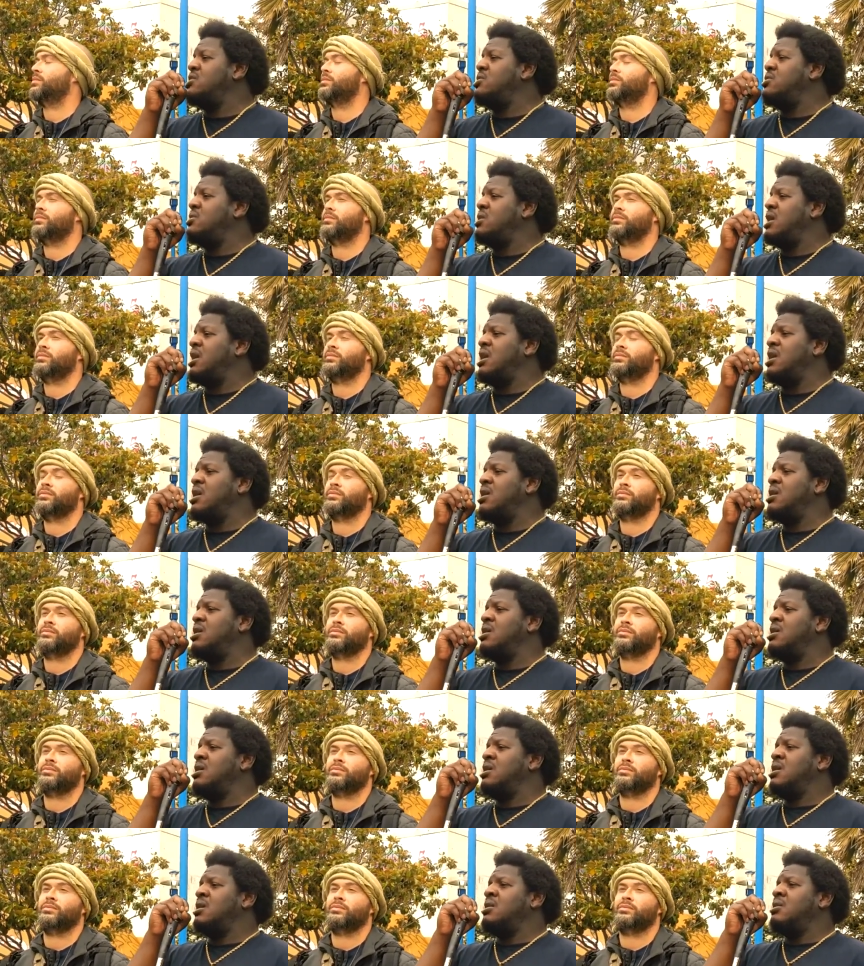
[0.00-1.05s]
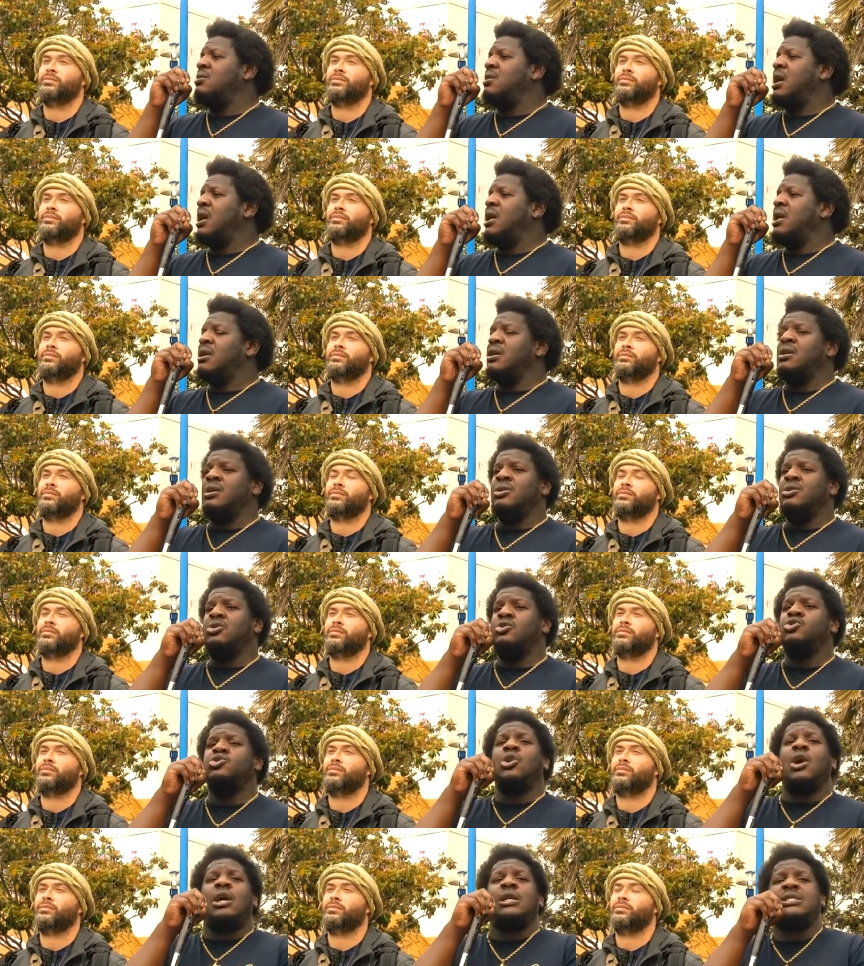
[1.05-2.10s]
Speaker 1: you lead, right? You
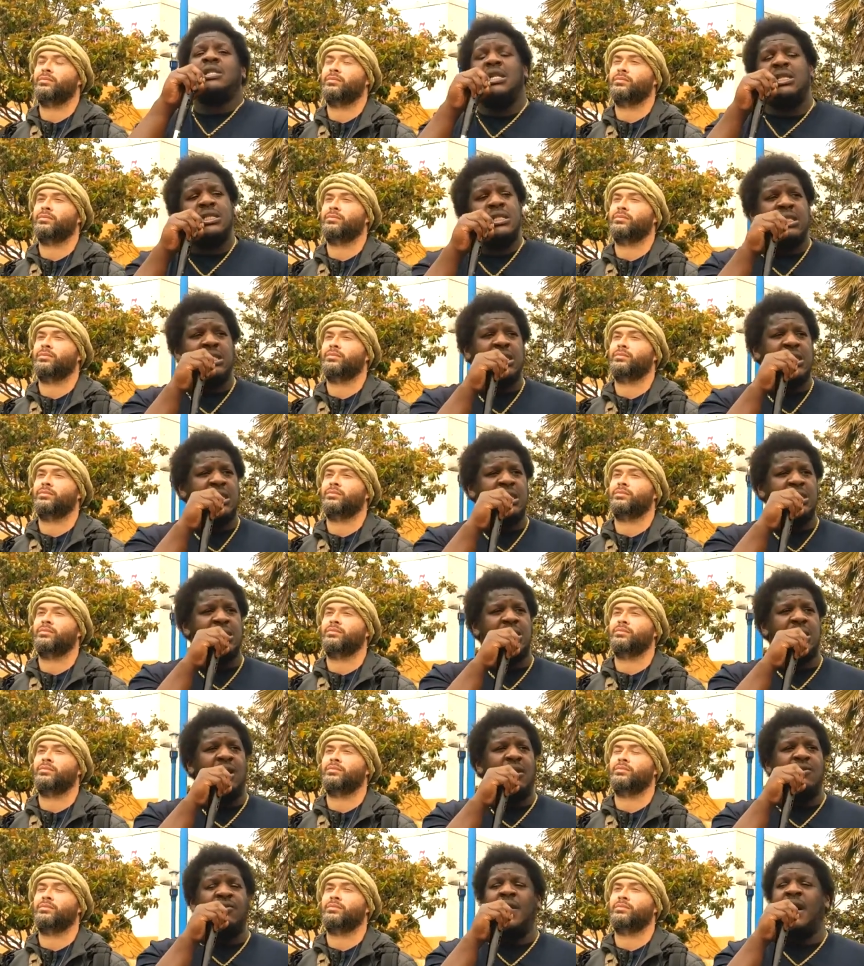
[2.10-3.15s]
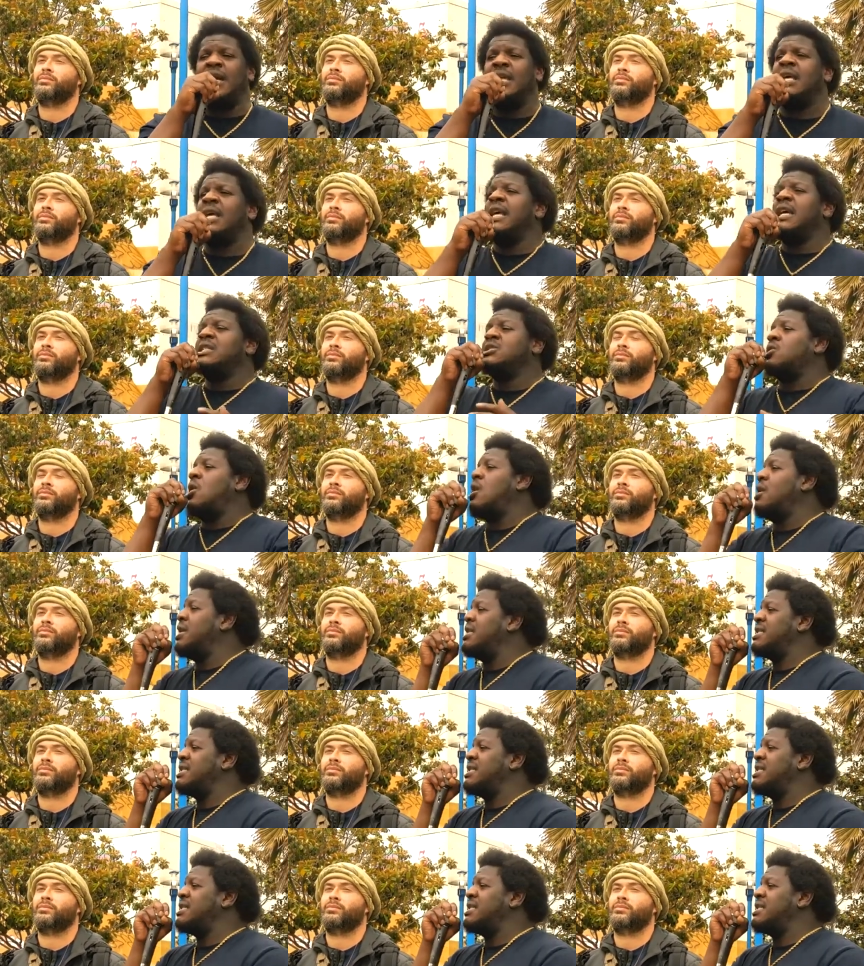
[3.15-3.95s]
draw attention to yourself, right? It's all this